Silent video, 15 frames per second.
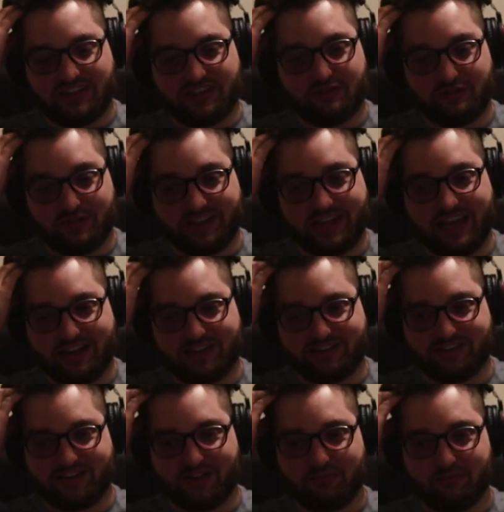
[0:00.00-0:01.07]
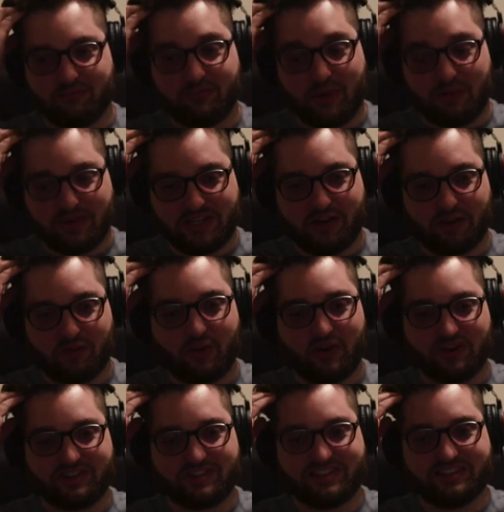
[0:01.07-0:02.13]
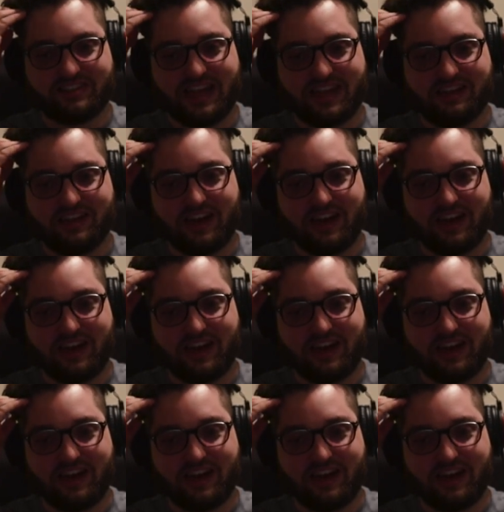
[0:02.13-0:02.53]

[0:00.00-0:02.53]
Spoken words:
doing that and start bumbling our words and